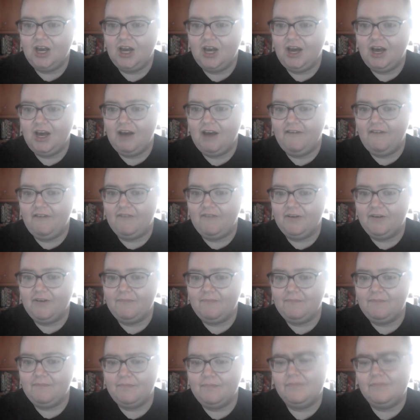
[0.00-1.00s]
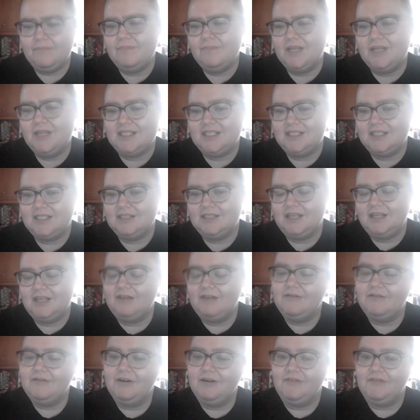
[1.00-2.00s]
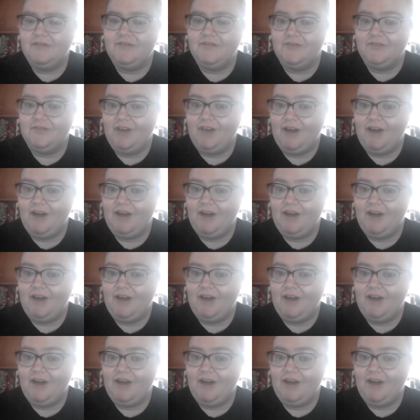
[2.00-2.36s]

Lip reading: of, I don't know if